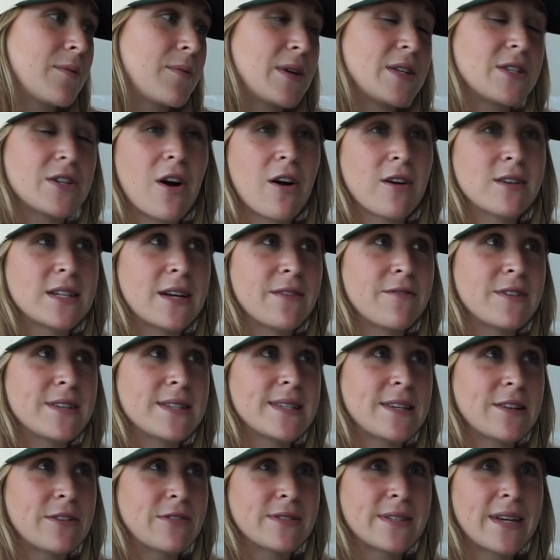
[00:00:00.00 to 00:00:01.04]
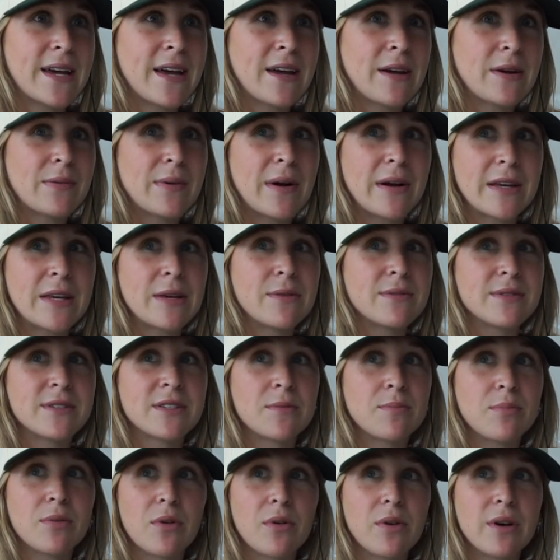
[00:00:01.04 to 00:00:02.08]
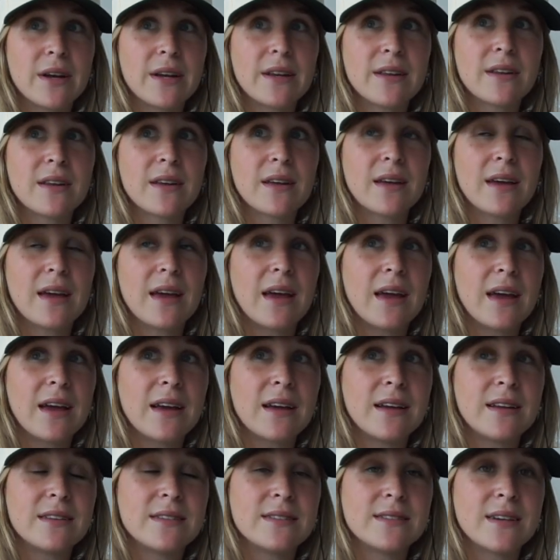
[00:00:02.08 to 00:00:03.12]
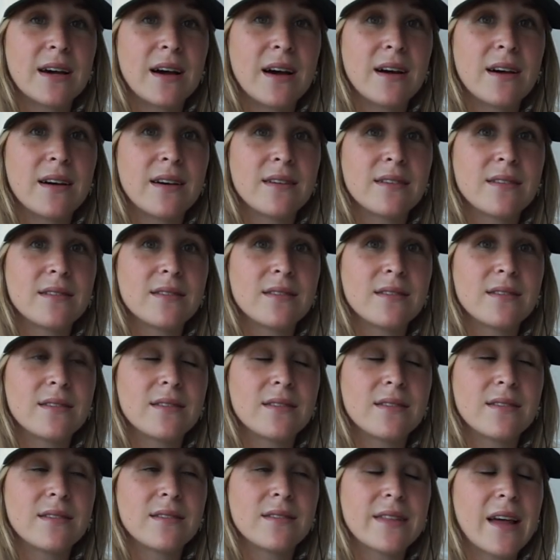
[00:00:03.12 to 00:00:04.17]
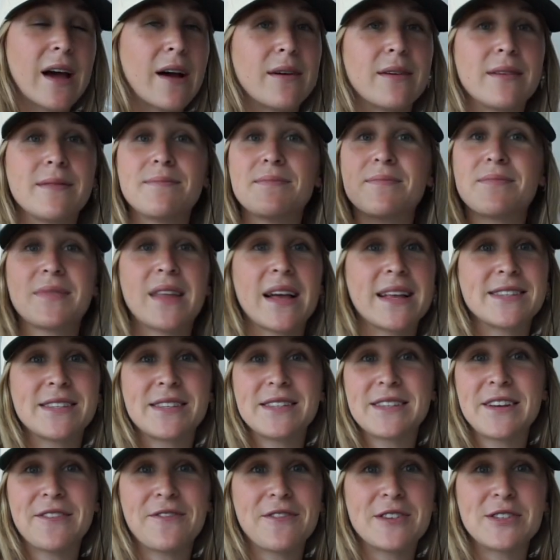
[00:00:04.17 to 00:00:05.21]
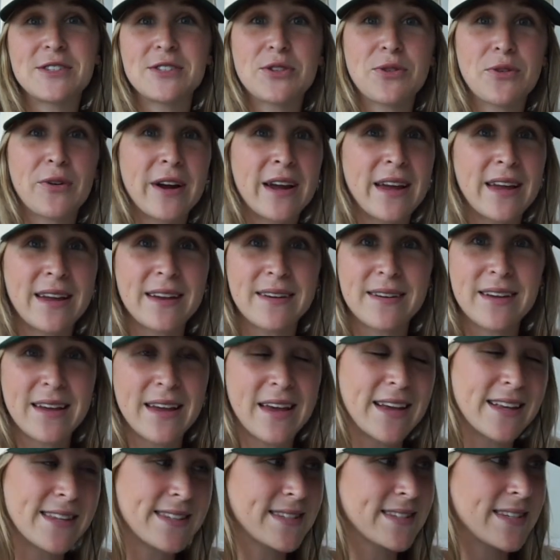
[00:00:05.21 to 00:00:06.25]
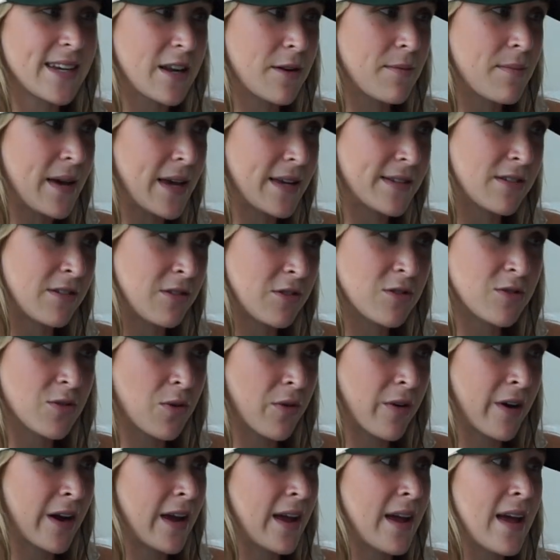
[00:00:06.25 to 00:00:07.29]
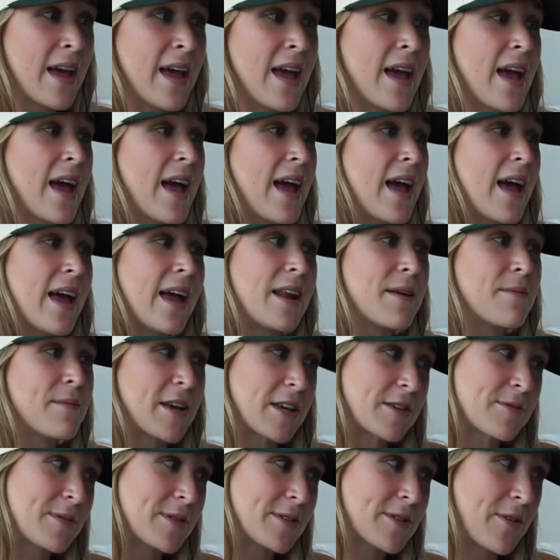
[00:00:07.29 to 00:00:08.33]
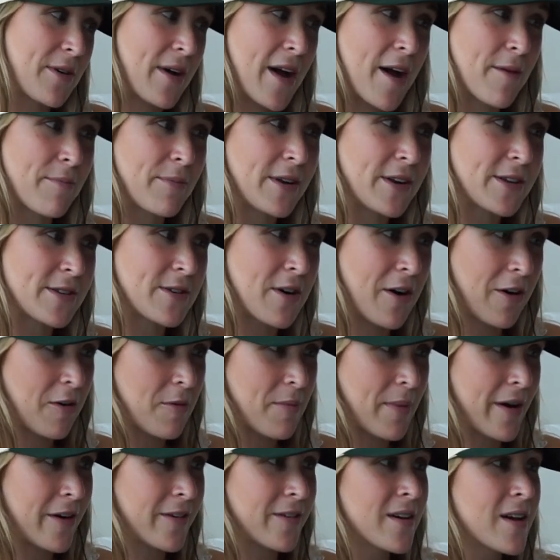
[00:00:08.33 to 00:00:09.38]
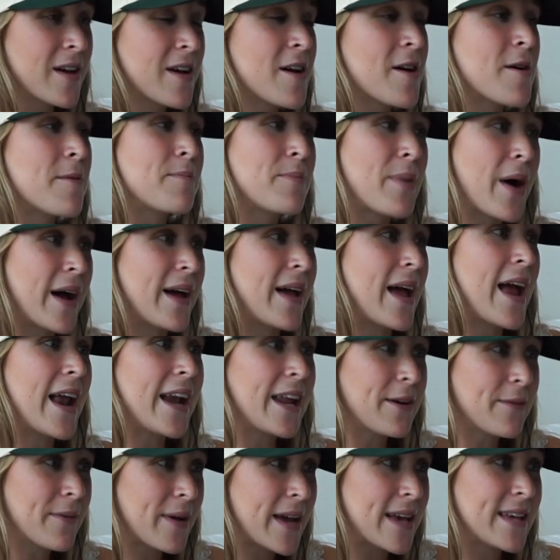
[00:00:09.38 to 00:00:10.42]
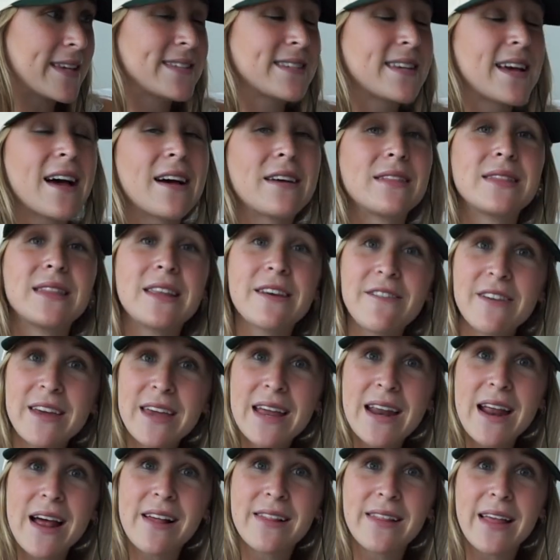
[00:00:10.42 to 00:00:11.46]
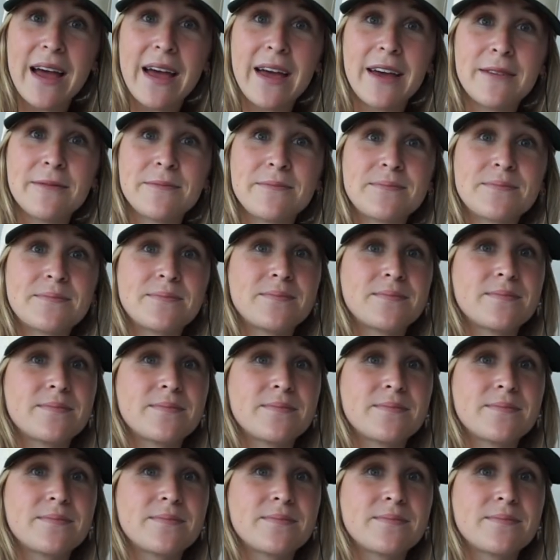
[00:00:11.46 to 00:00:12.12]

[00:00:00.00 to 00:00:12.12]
we talked every single day while he was deployed. And that's a different story. It's an amazing story and it makes me so happy to talk about. But anyways, living in LA,